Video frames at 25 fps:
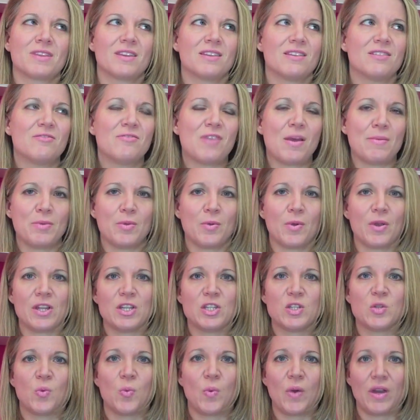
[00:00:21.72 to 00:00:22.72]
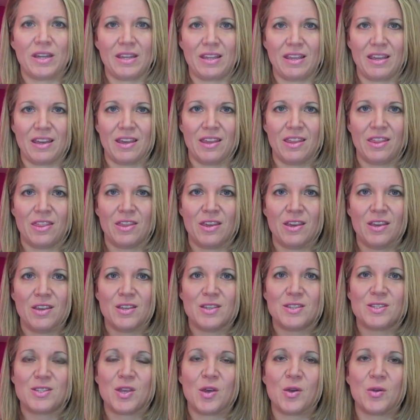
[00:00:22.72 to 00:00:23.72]
February 20th.
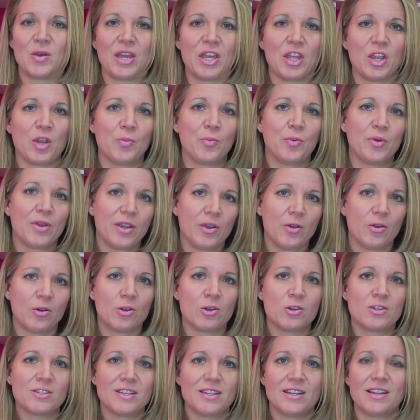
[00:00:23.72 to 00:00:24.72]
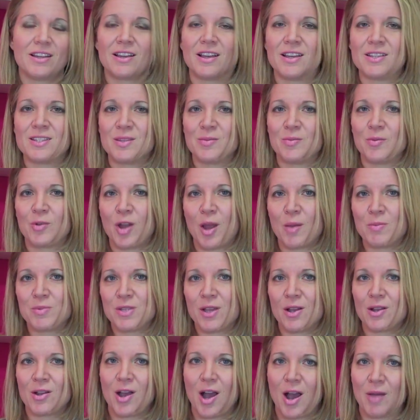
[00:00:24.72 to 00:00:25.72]
So get your pre-orders in at
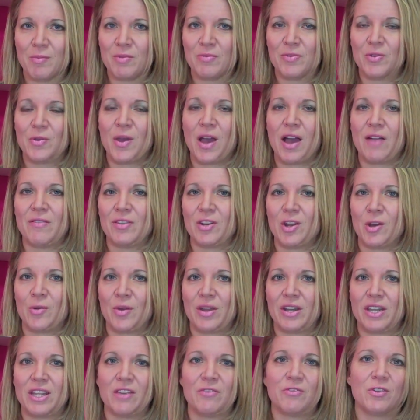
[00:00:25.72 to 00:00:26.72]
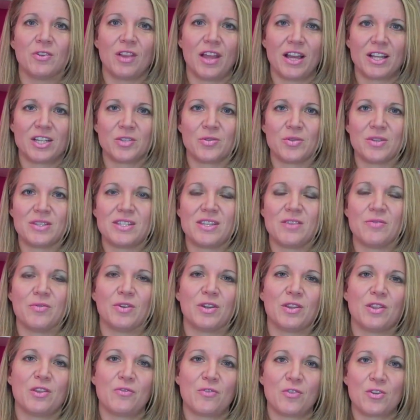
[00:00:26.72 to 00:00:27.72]
customcrops.com if you haven't already, if you'd like to receive one
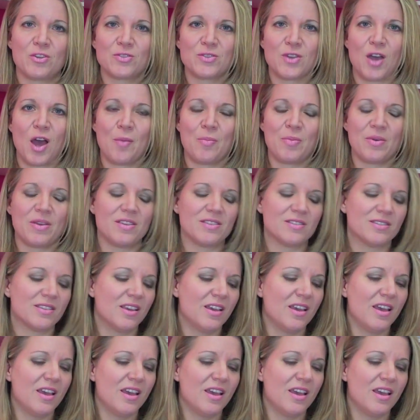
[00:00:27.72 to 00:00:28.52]
of the first copies.